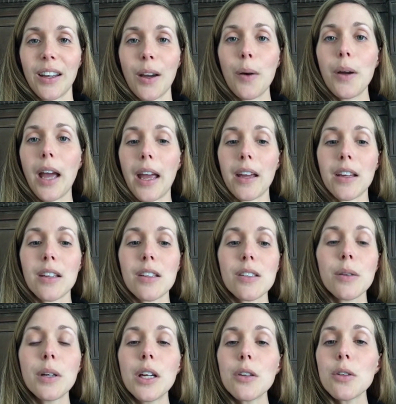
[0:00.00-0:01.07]
Okay,
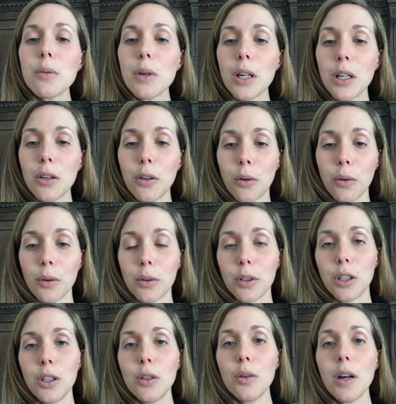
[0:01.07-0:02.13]
so here's what we're going to do.
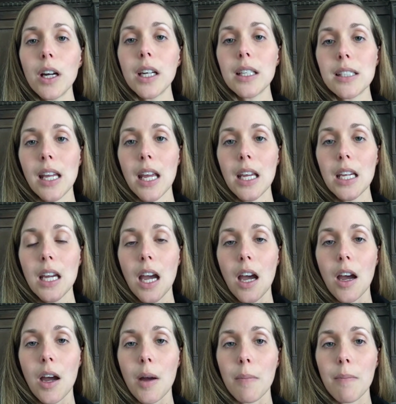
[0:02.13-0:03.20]
You are going to take
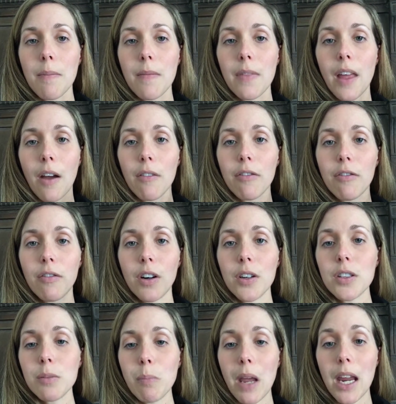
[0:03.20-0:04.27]
that
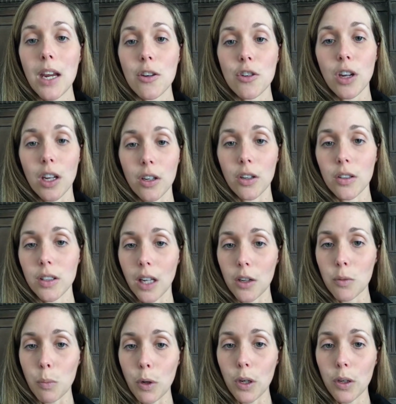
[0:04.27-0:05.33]
first page in your
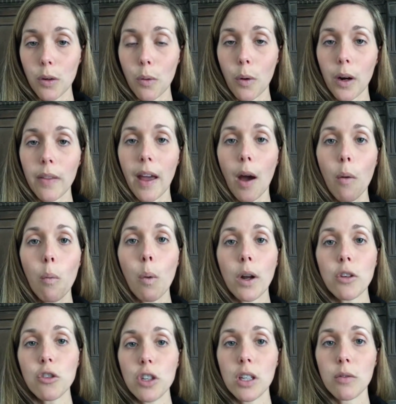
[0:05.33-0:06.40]
sketchbook or that
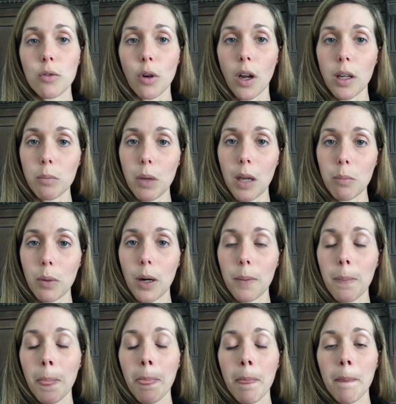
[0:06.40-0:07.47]
1 sheet of drawing paper,
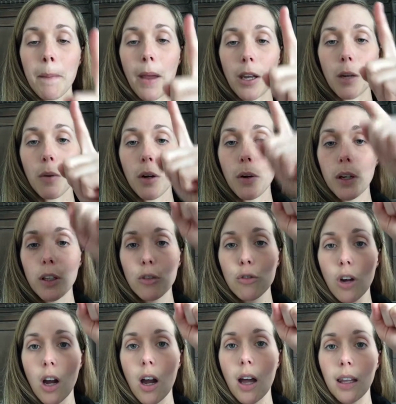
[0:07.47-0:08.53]
and you are going to
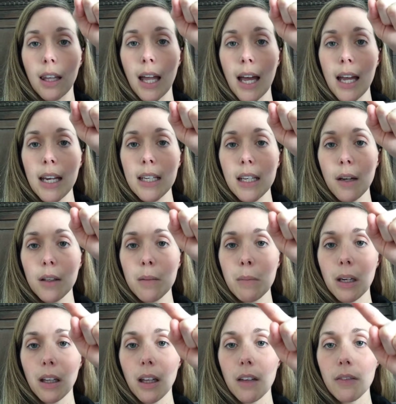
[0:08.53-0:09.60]
draw a line down the
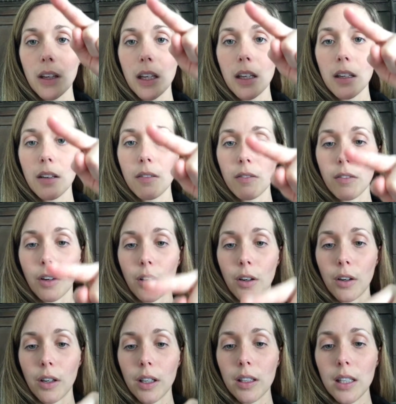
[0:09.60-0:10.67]
middle of it
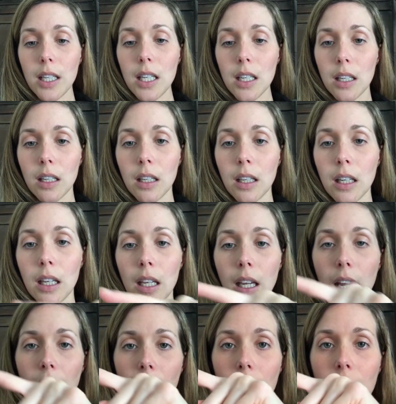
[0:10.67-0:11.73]
vertically
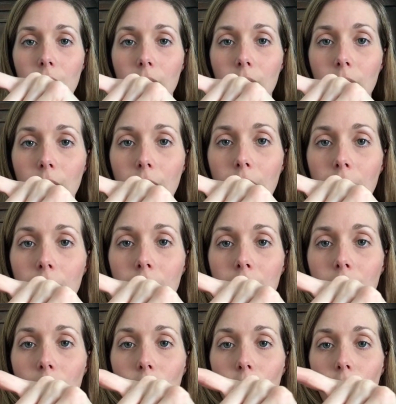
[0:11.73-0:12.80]
and then a line
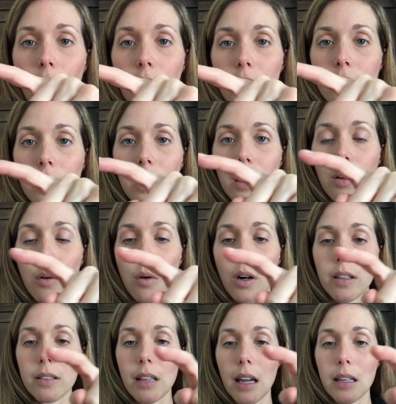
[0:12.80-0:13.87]
across it
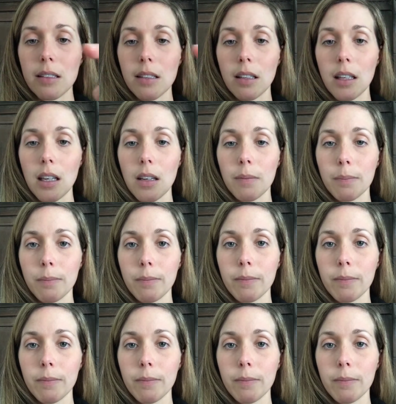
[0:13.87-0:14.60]
horizontally.